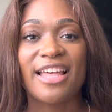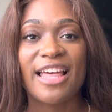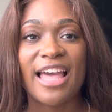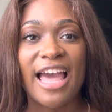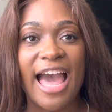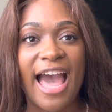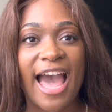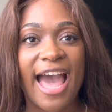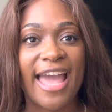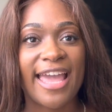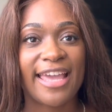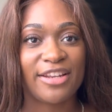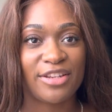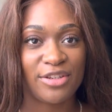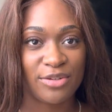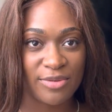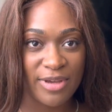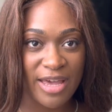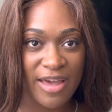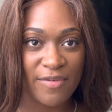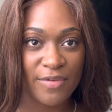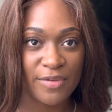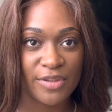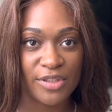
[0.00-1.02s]
I do
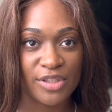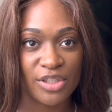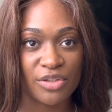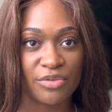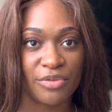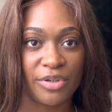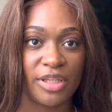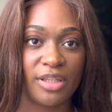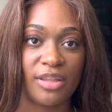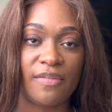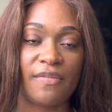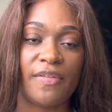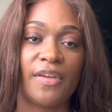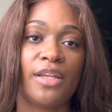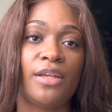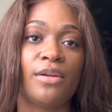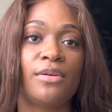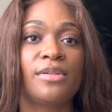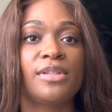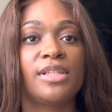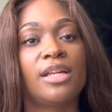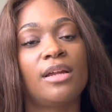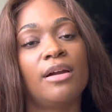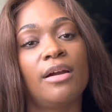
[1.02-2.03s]
have on the screen the
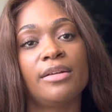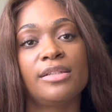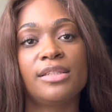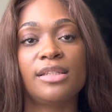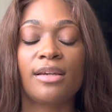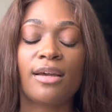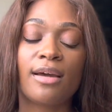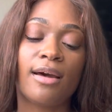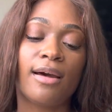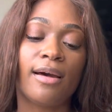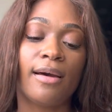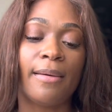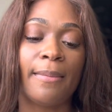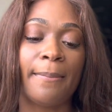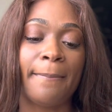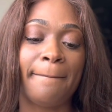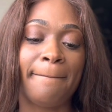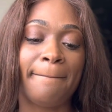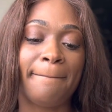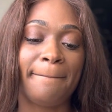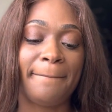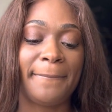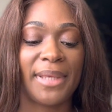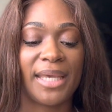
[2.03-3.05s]
videos that are to come
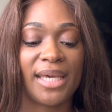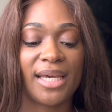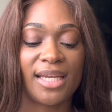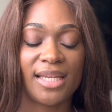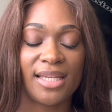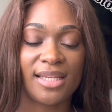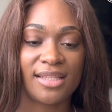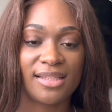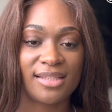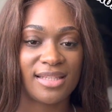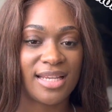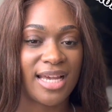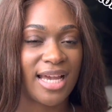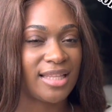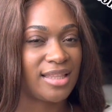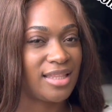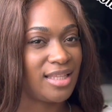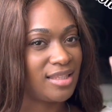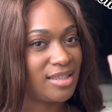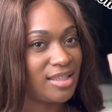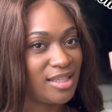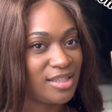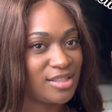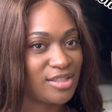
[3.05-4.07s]
because I
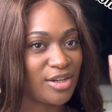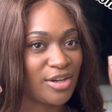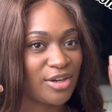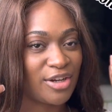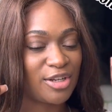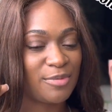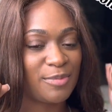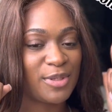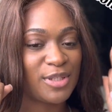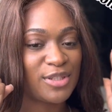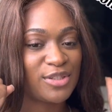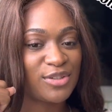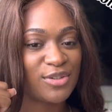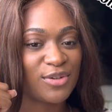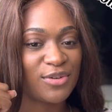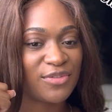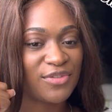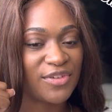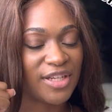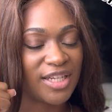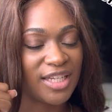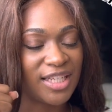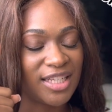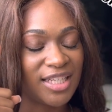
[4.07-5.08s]
think these are going to be so
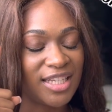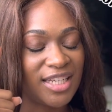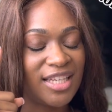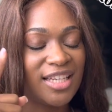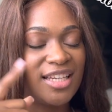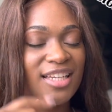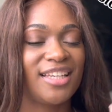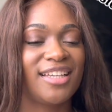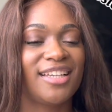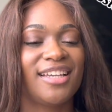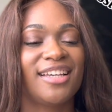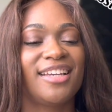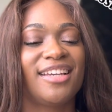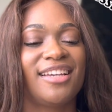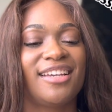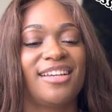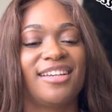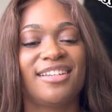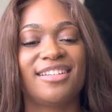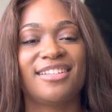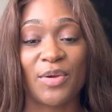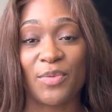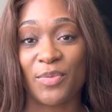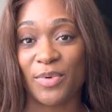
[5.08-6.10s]
fun.
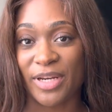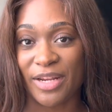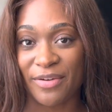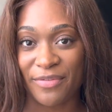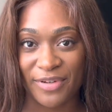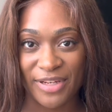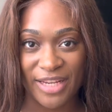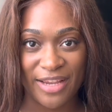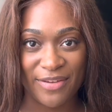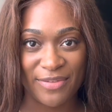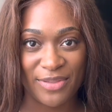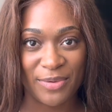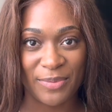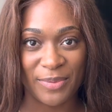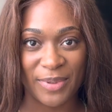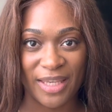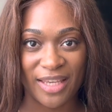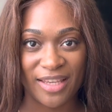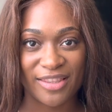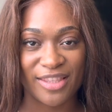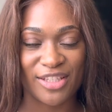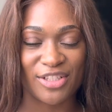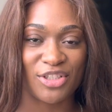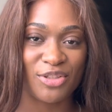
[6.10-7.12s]
Whatever day of the
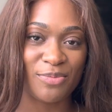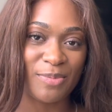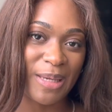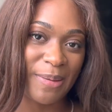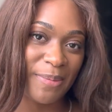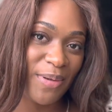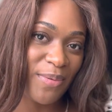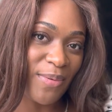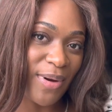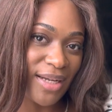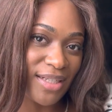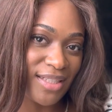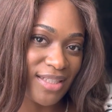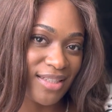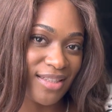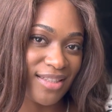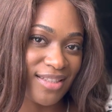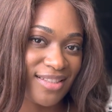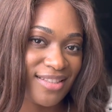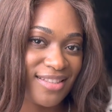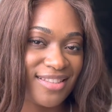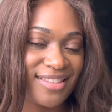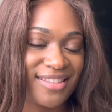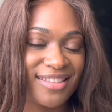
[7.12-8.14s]
week that you may be watching
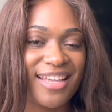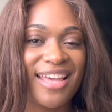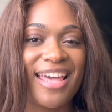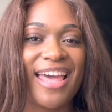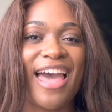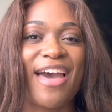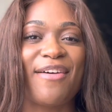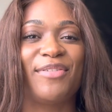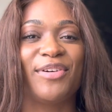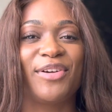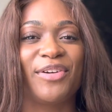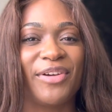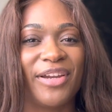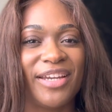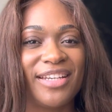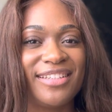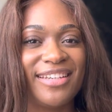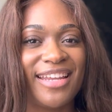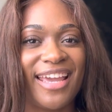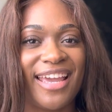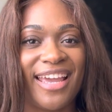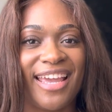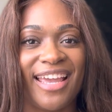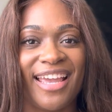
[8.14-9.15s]
this, have a great
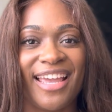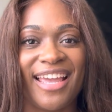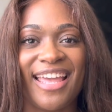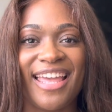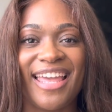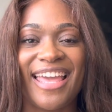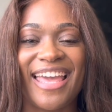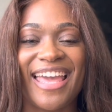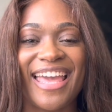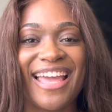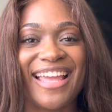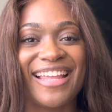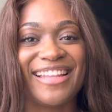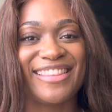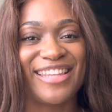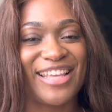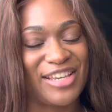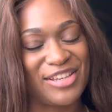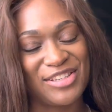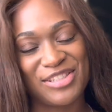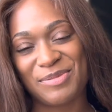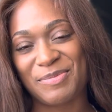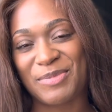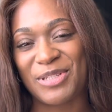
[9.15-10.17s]
day, and thank
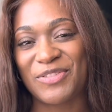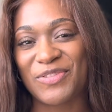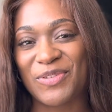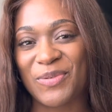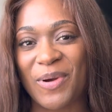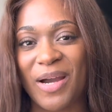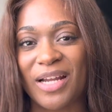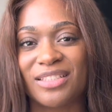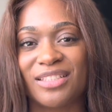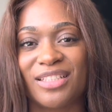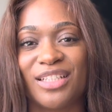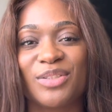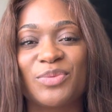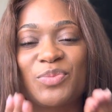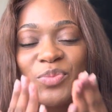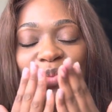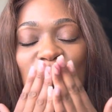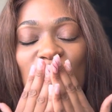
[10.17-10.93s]
you so much for watching.